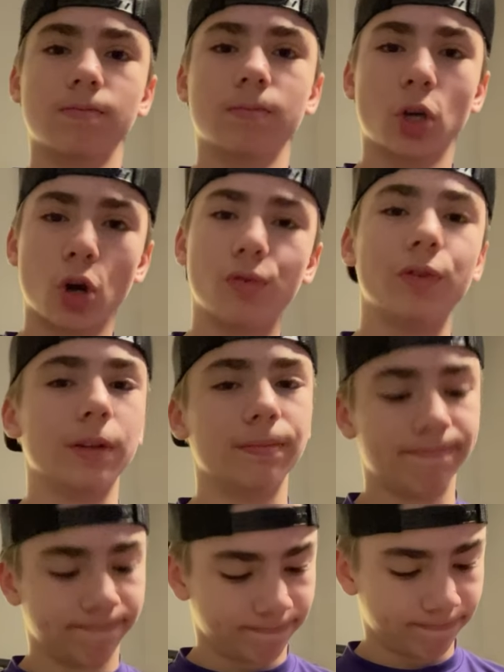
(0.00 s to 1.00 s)
COVID.
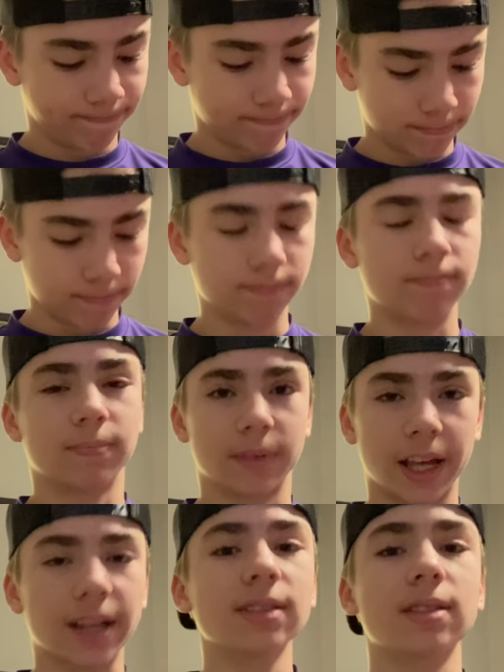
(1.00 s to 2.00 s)

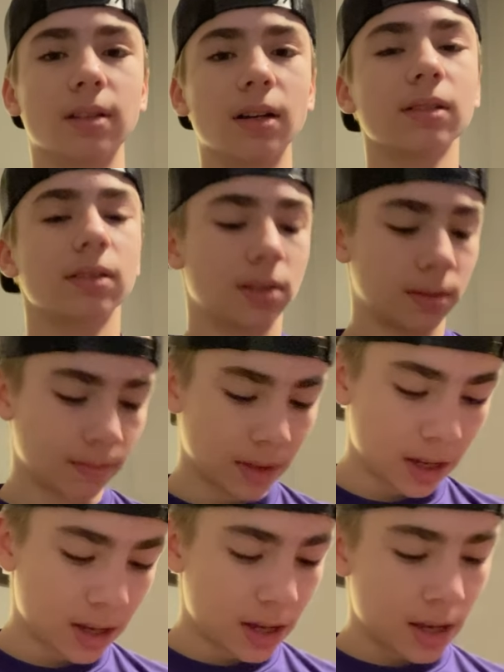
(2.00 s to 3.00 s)
That sucks.
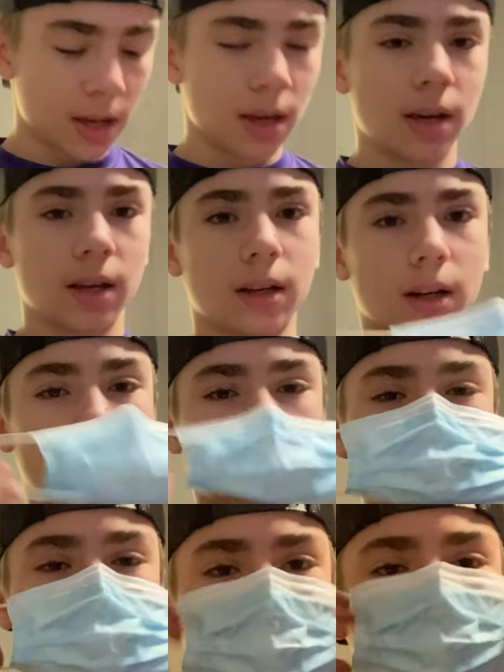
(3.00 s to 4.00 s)
Gotta
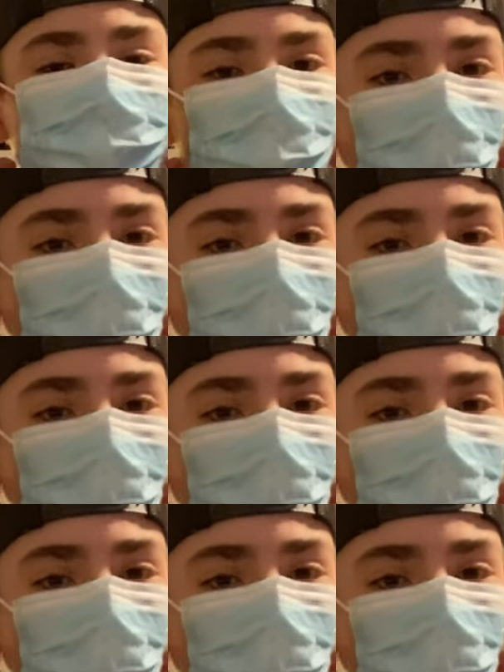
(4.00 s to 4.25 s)
wear it.